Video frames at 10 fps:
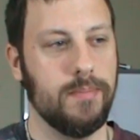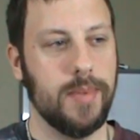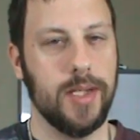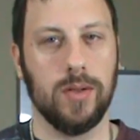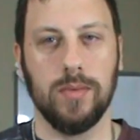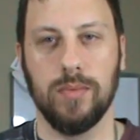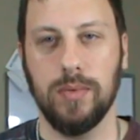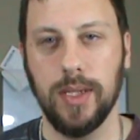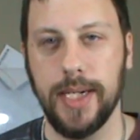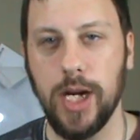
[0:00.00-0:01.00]
it'll
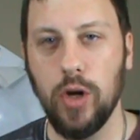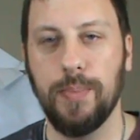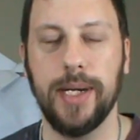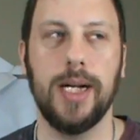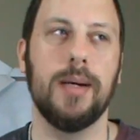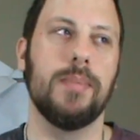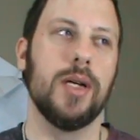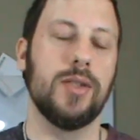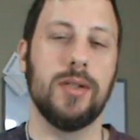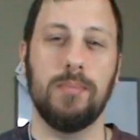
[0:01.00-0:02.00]
really open
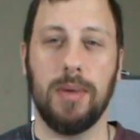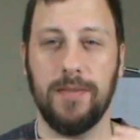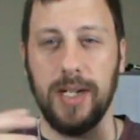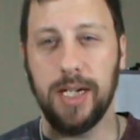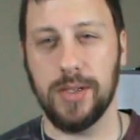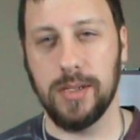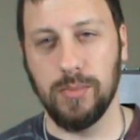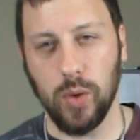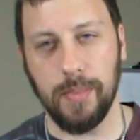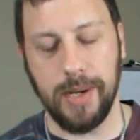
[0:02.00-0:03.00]
up to my videos to
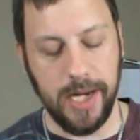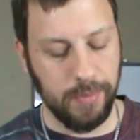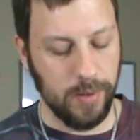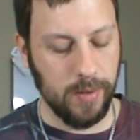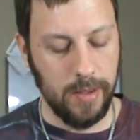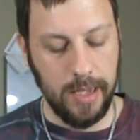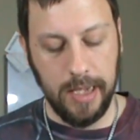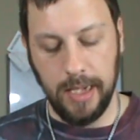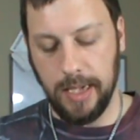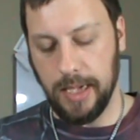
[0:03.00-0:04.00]
more people.
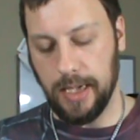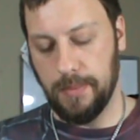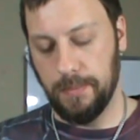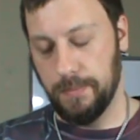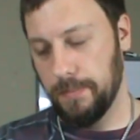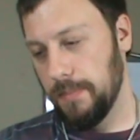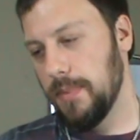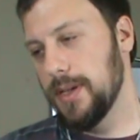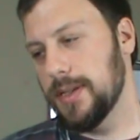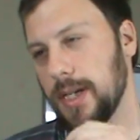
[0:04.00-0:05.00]

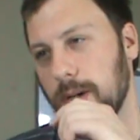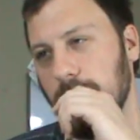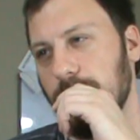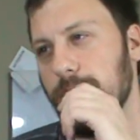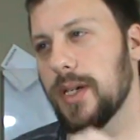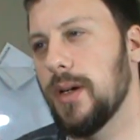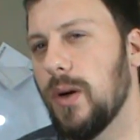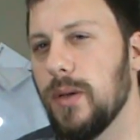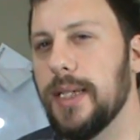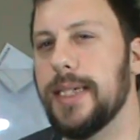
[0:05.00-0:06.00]
So
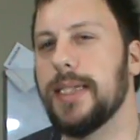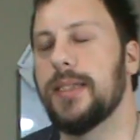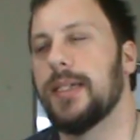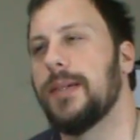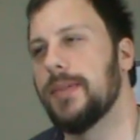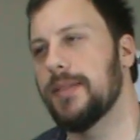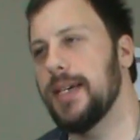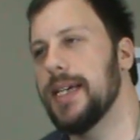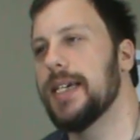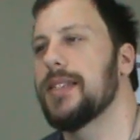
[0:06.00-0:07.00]
the
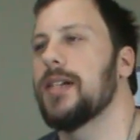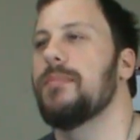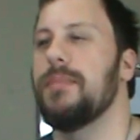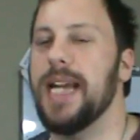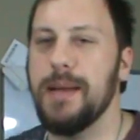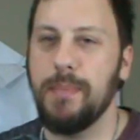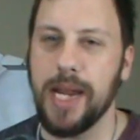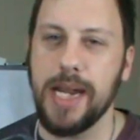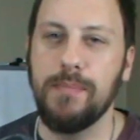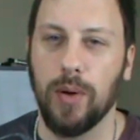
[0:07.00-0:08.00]
thing is, there are many
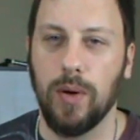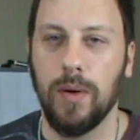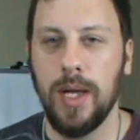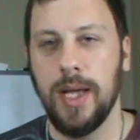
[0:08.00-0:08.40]
people